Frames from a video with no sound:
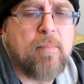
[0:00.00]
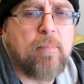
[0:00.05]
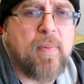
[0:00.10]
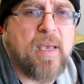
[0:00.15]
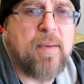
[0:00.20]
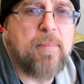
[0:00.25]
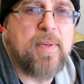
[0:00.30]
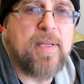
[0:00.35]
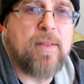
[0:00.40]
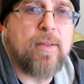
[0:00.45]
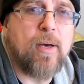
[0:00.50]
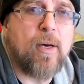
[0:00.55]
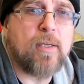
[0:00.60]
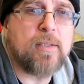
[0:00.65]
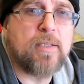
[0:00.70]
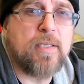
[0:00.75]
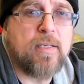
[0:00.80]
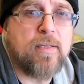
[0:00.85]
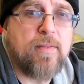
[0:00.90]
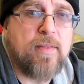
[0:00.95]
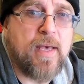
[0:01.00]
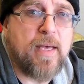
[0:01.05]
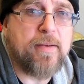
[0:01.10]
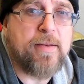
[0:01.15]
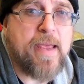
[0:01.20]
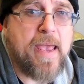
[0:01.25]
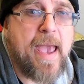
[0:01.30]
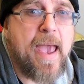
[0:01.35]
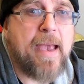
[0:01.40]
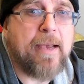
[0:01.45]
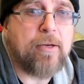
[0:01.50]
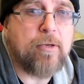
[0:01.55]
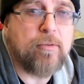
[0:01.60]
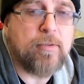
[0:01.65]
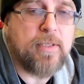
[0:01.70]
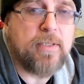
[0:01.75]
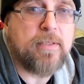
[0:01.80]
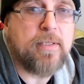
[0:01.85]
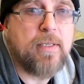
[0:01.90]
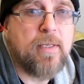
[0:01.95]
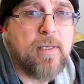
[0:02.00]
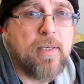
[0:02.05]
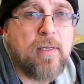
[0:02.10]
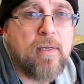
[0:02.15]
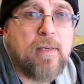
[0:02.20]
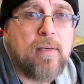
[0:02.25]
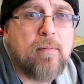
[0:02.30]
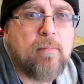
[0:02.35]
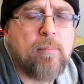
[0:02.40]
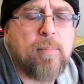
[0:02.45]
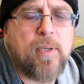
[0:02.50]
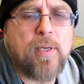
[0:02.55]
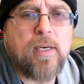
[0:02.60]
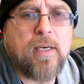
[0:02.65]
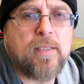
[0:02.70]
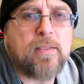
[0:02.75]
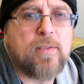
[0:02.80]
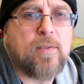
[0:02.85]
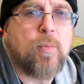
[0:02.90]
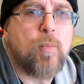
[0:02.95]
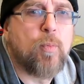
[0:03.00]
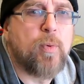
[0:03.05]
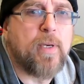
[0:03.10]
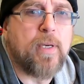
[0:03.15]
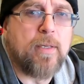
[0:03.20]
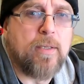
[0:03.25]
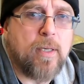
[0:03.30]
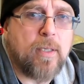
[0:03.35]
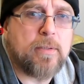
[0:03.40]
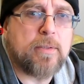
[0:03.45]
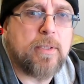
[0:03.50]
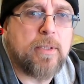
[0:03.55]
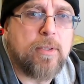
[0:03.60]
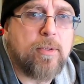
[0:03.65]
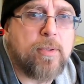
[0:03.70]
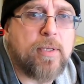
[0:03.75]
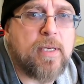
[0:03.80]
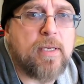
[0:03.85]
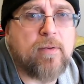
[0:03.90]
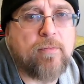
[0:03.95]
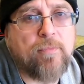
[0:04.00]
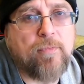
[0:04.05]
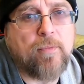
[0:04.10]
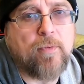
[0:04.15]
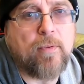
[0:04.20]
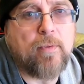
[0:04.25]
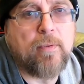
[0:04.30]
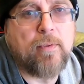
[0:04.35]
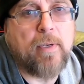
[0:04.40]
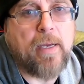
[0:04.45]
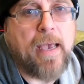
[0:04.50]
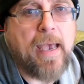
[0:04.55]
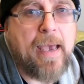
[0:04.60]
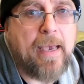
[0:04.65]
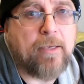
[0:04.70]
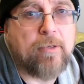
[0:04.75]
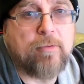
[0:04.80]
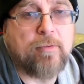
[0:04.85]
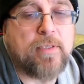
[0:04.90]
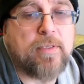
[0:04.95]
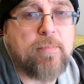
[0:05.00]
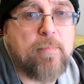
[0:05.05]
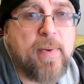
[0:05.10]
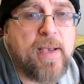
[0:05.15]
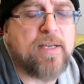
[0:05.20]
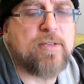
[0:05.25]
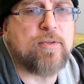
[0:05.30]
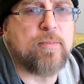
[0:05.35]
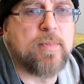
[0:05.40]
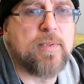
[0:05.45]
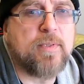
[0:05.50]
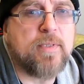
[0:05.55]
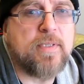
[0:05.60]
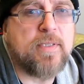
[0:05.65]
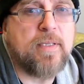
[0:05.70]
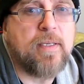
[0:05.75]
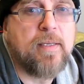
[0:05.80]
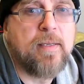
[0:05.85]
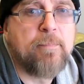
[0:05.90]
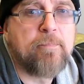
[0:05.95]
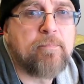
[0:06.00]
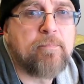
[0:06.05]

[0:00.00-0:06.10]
Maybe not that accurate, but we're not looking for accurate measurements.